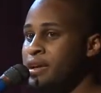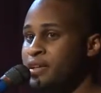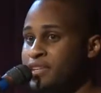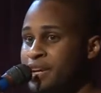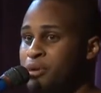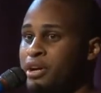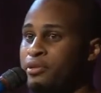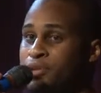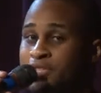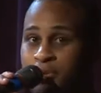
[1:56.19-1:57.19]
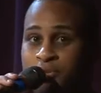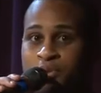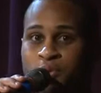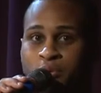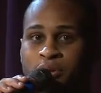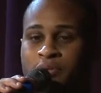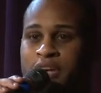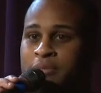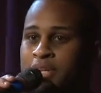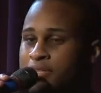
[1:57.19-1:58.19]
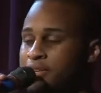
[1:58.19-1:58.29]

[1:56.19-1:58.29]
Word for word: in the typography summer school program in East